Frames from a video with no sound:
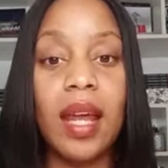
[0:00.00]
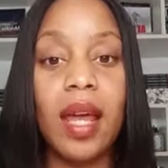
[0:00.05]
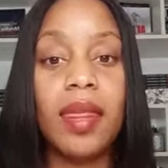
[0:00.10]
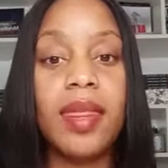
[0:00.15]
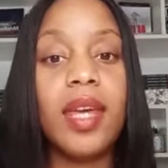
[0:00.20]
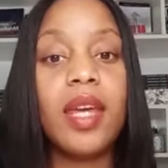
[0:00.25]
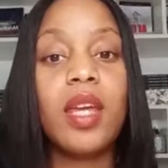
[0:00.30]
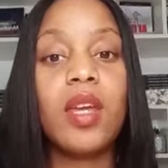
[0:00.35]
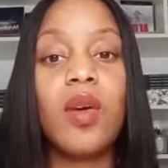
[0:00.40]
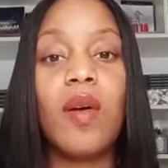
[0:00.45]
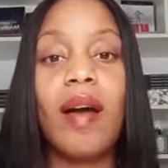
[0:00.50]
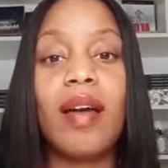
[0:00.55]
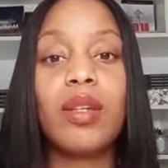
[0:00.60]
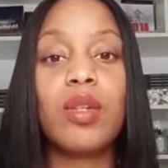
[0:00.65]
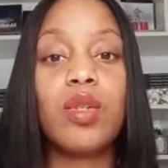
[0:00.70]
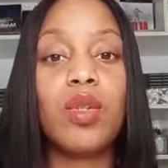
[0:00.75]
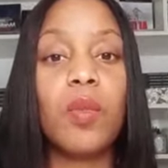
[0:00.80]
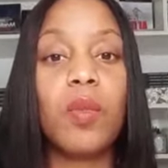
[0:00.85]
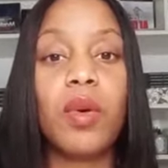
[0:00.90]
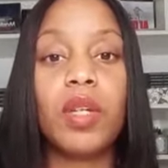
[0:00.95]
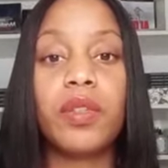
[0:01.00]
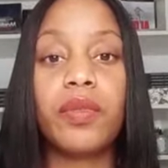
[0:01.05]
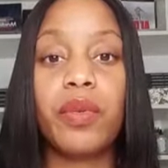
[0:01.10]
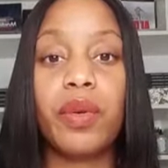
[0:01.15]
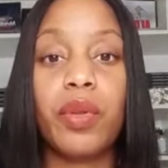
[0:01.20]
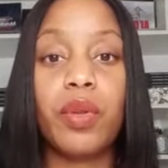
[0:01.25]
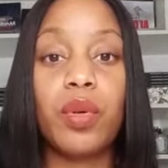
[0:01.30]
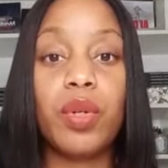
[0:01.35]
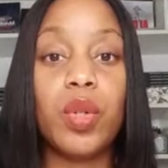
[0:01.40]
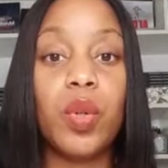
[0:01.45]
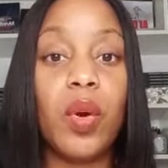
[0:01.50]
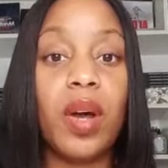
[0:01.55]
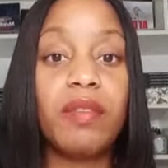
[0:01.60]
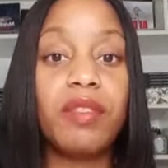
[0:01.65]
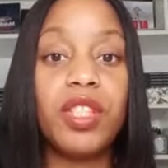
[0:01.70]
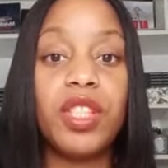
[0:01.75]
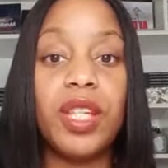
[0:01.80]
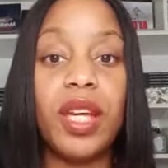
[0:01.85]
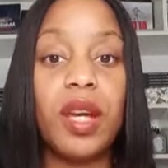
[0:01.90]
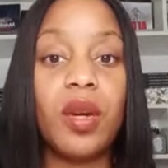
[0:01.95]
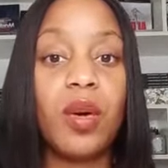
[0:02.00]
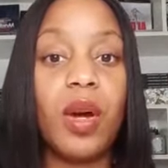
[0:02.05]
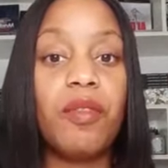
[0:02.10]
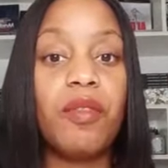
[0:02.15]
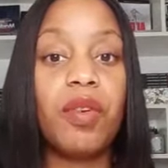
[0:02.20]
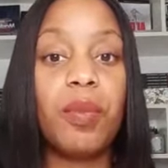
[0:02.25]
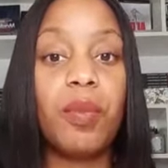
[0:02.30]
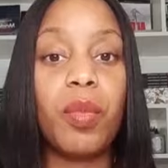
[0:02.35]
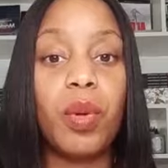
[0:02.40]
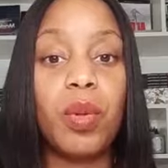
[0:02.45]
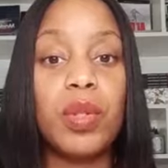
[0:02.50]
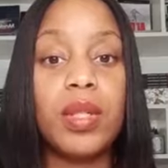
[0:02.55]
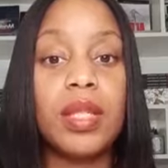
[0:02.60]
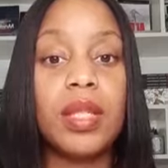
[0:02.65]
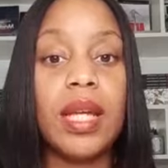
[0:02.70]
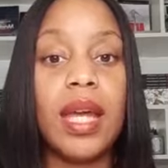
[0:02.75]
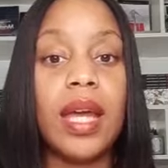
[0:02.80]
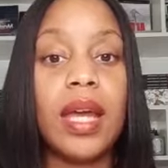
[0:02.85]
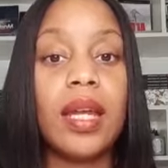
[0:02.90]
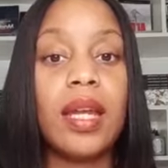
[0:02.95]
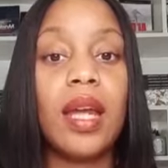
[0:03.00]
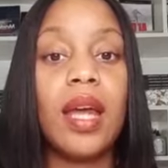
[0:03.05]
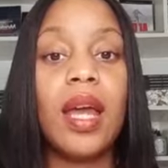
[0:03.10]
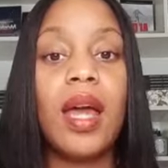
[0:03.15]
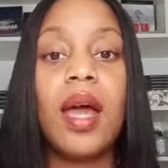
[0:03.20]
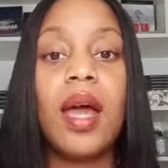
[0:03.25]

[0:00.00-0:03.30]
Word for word: And thank you guys so much for those who have shared, who have reposted.